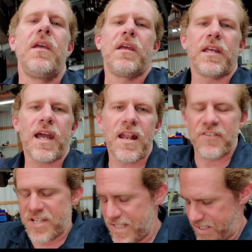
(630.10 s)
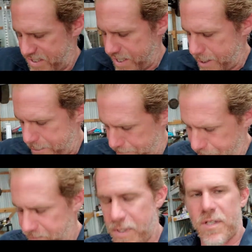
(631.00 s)
Kind of an easy setup.
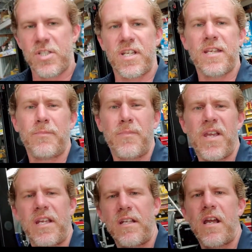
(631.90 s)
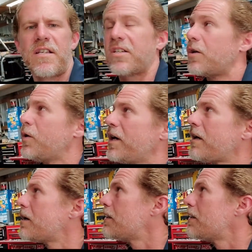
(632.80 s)
Make it nice and quick.